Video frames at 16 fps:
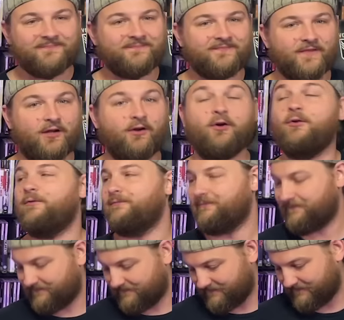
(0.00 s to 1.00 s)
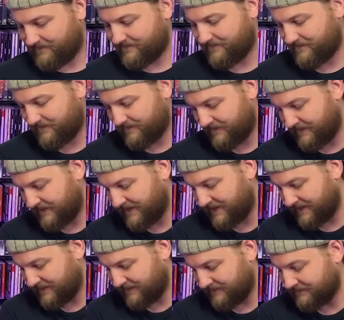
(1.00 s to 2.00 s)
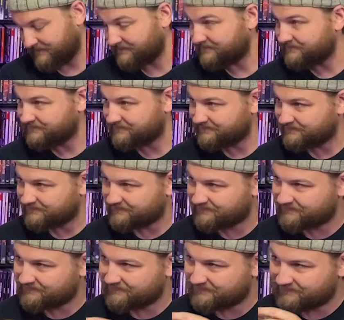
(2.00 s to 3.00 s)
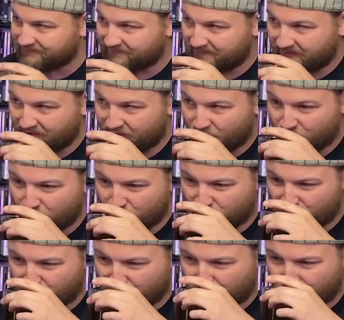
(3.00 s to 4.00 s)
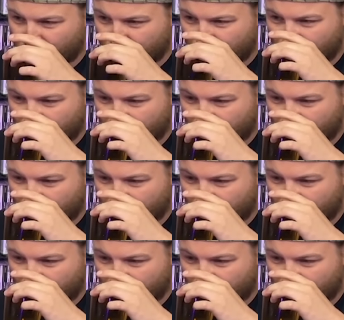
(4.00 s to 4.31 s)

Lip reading: The person shown says nothing.